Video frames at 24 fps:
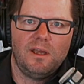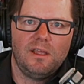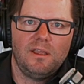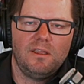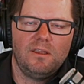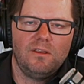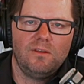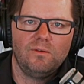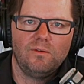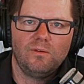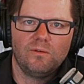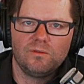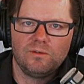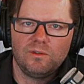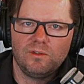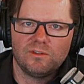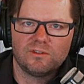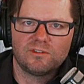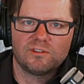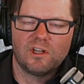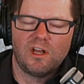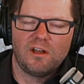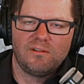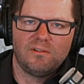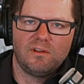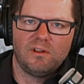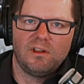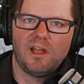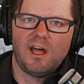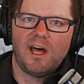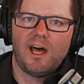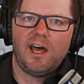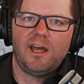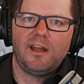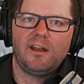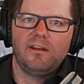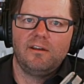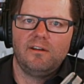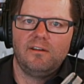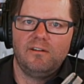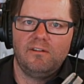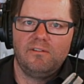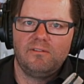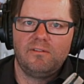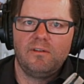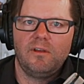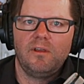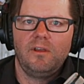you'll solve a lot
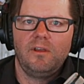of,